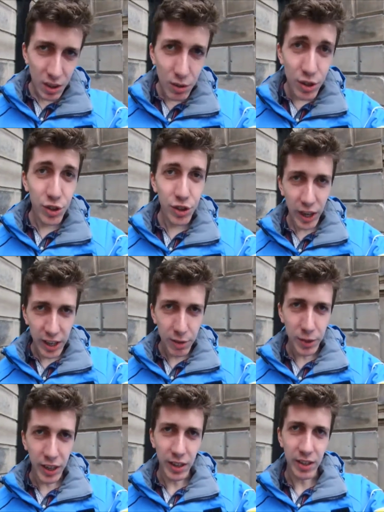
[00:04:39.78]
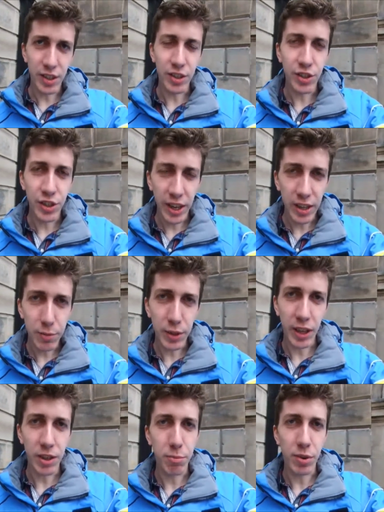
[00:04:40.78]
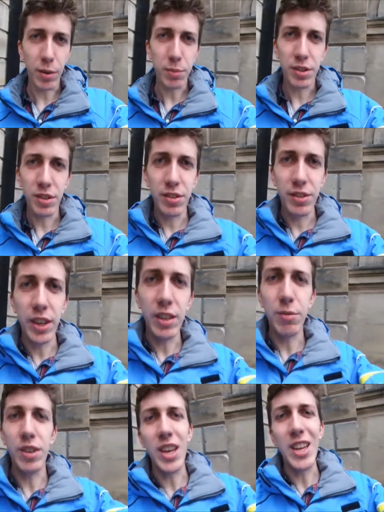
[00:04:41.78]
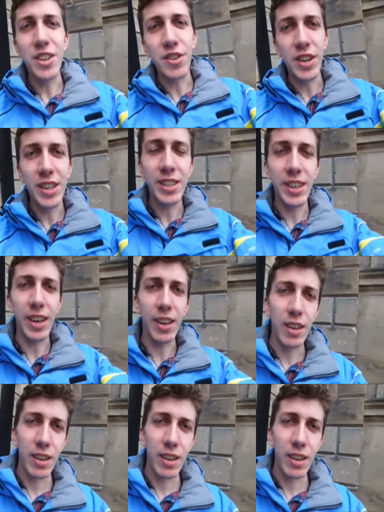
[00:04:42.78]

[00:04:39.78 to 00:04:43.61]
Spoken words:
It's genuinely good props, genuinely interesting